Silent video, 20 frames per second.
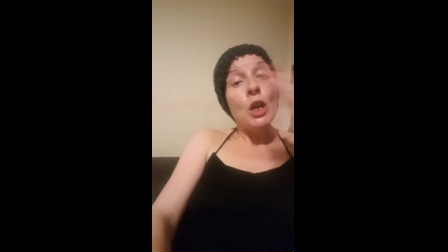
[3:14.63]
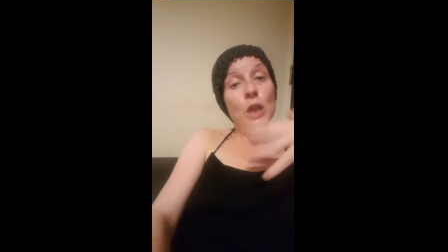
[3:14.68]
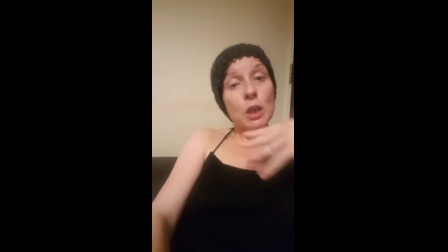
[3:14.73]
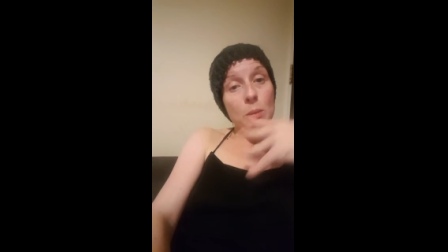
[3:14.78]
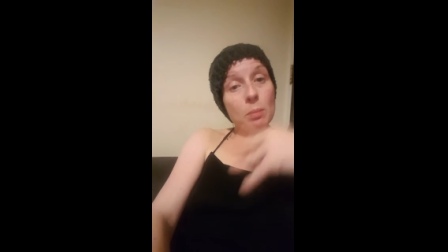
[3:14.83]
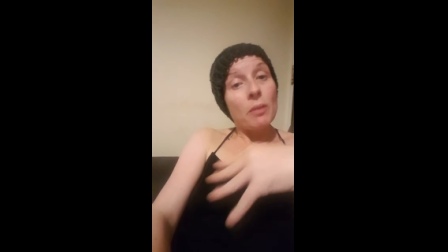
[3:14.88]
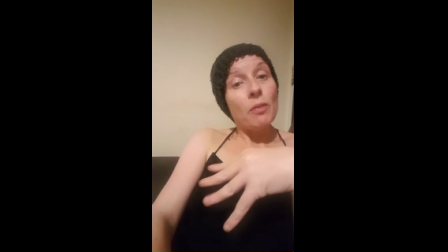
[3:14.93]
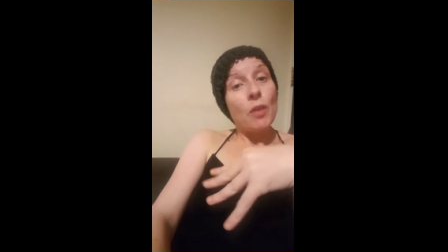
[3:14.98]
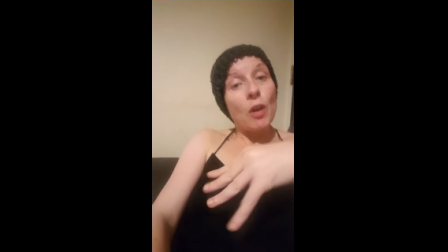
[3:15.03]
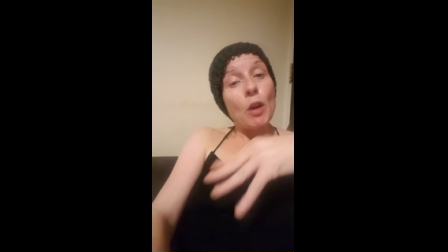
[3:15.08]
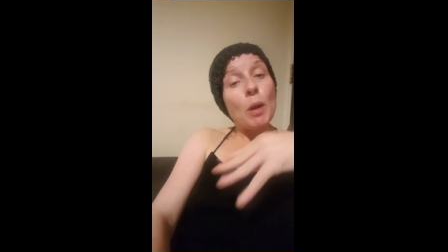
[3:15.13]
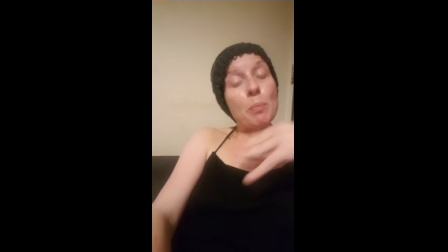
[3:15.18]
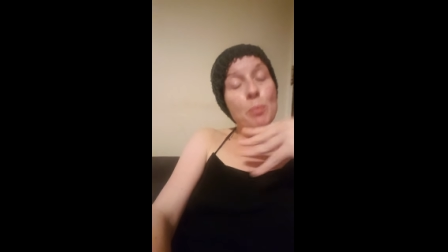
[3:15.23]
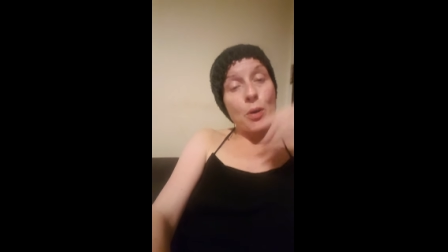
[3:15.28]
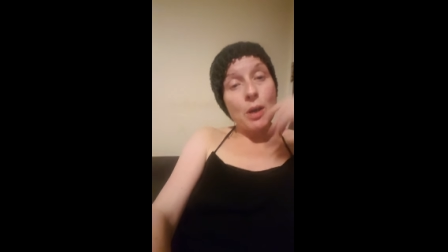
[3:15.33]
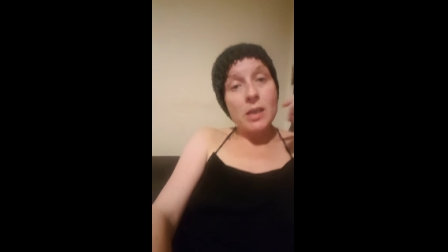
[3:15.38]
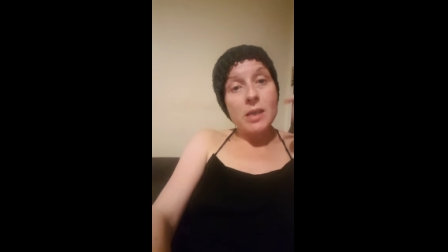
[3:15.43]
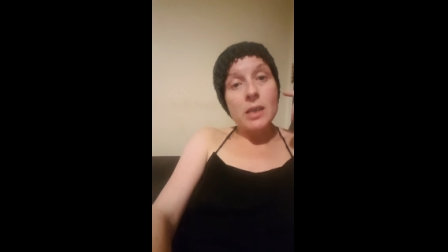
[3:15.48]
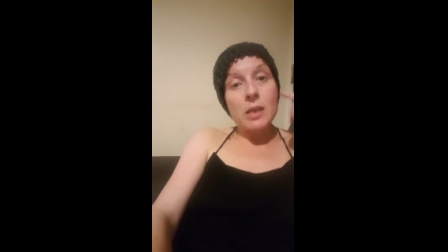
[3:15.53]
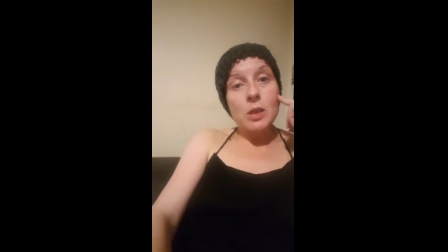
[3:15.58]
to be very
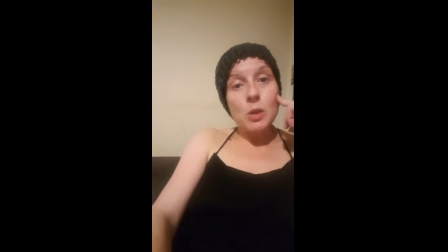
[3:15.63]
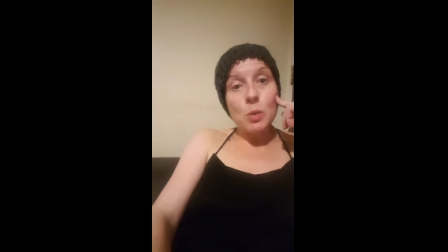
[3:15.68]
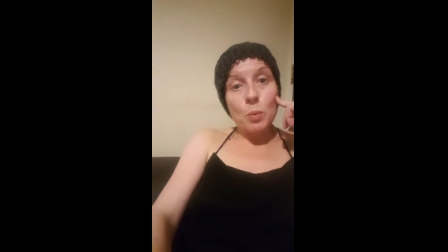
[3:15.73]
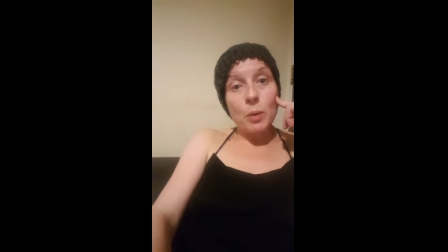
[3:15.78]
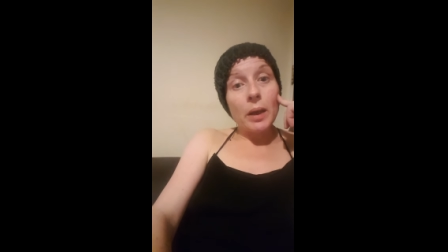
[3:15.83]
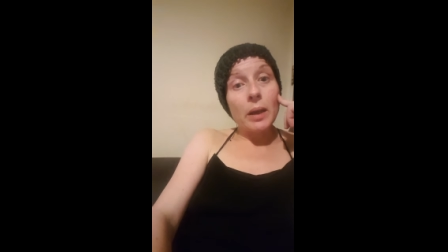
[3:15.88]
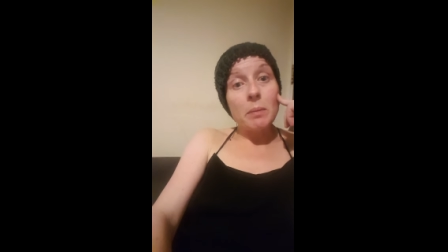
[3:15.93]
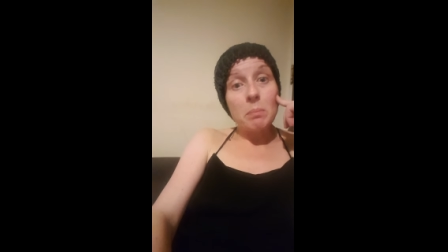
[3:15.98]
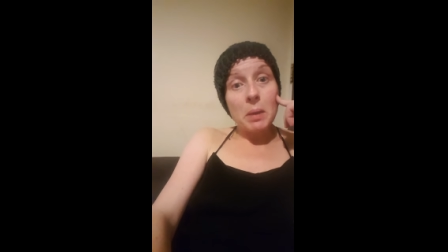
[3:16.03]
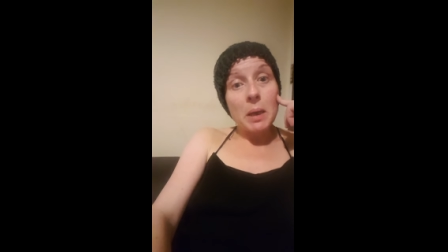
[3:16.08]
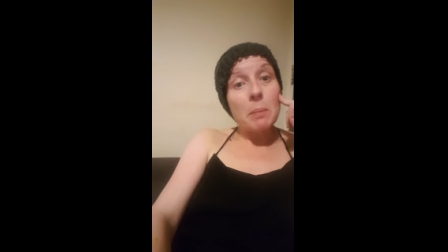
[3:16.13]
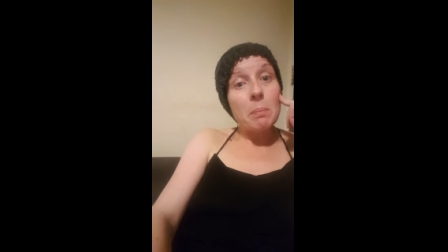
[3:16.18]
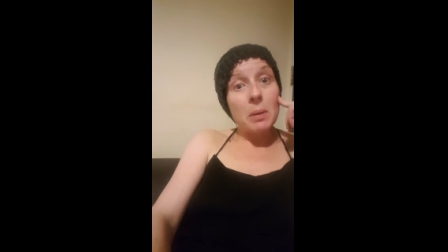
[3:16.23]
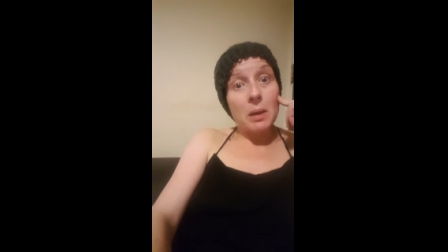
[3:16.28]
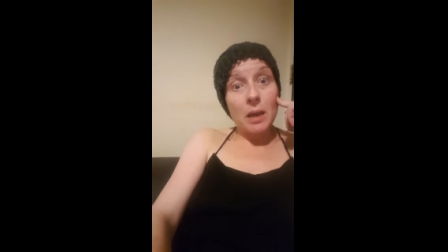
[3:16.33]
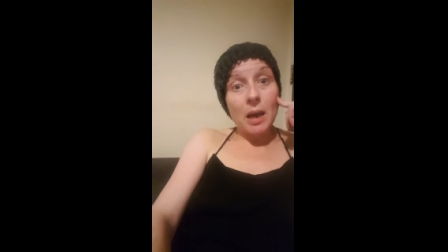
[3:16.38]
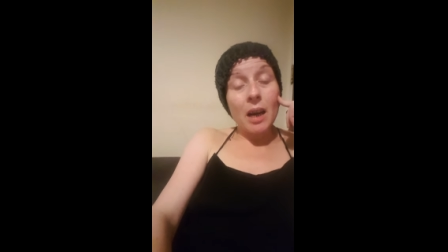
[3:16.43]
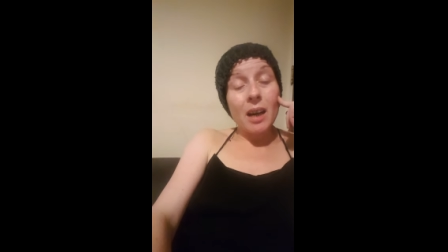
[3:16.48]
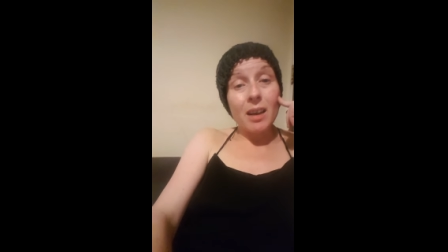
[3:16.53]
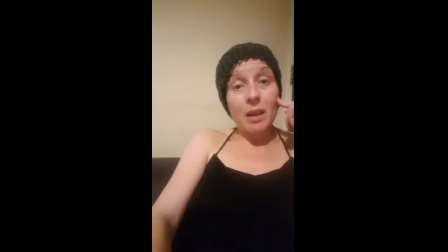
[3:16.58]
present when
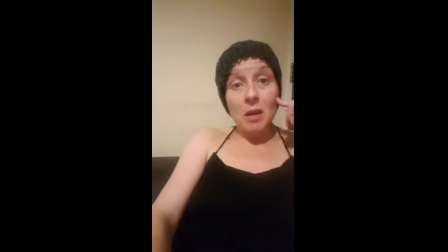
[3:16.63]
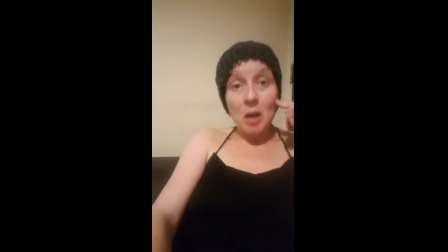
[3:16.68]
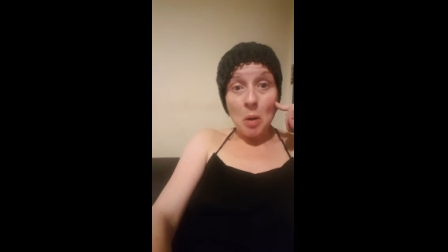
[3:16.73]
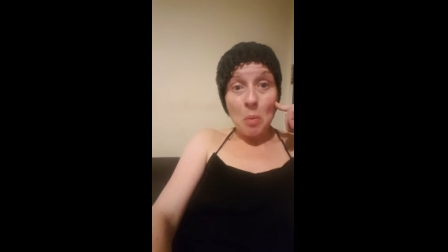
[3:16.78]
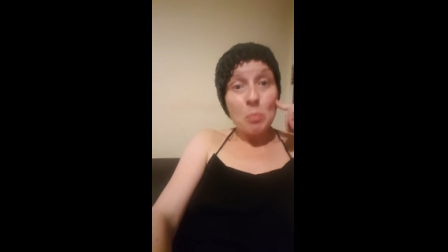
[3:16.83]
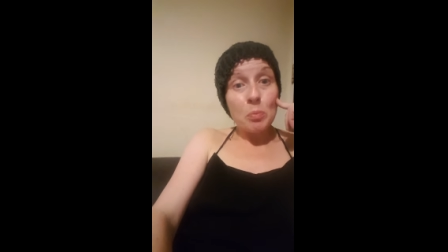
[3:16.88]
people are